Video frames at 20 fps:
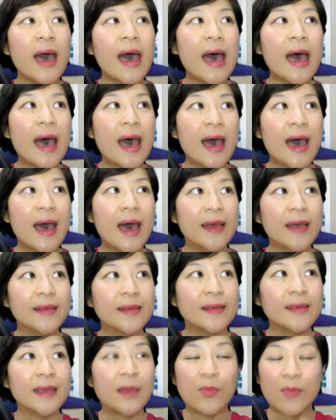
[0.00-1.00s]

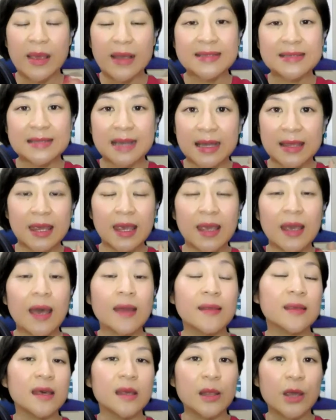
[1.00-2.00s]
and it means nothing
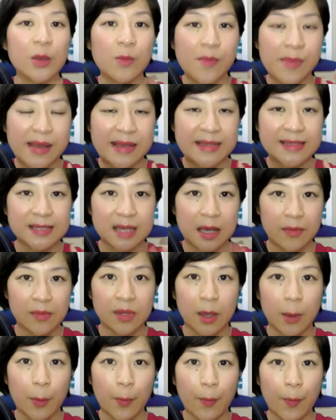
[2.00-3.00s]
until it means
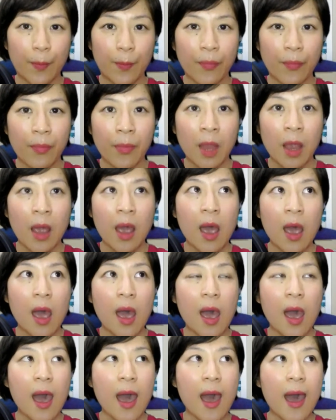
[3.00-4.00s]
something.
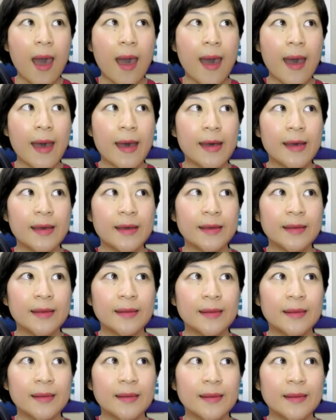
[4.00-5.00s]

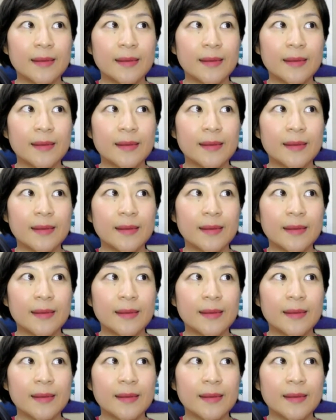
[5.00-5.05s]
And